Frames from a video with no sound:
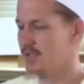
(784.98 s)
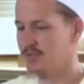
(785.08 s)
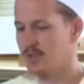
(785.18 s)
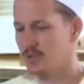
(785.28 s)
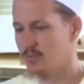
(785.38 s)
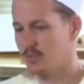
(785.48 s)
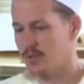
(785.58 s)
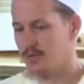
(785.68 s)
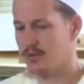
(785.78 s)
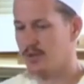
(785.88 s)
Even in
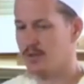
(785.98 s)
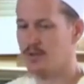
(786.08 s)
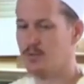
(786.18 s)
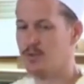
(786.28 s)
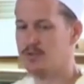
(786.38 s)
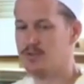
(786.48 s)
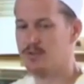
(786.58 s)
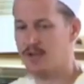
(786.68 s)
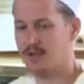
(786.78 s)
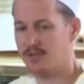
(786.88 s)
the books that you
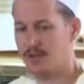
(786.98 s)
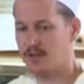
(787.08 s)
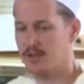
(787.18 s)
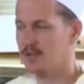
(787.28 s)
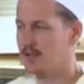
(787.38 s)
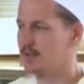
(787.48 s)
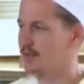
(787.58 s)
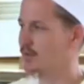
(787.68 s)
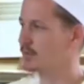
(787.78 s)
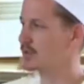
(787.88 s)
have there, is that
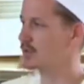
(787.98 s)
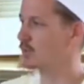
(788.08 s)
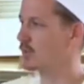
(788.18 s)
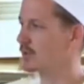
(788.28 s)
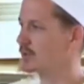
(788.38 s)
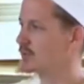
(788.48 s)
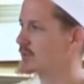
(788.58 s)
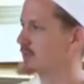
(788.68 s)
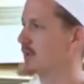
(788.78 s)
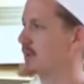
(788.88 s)
they'll mention one, two,
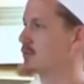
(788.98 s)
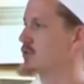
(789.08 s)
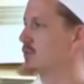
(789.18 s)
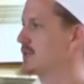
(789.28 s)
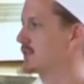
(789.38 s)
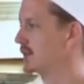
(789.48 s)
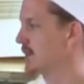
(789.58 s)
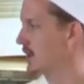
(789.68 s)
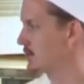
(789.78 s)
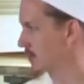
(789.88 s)
sometimes three different
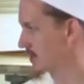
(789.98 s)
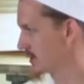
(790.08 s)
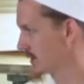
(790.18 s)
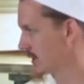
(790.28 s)
names for the different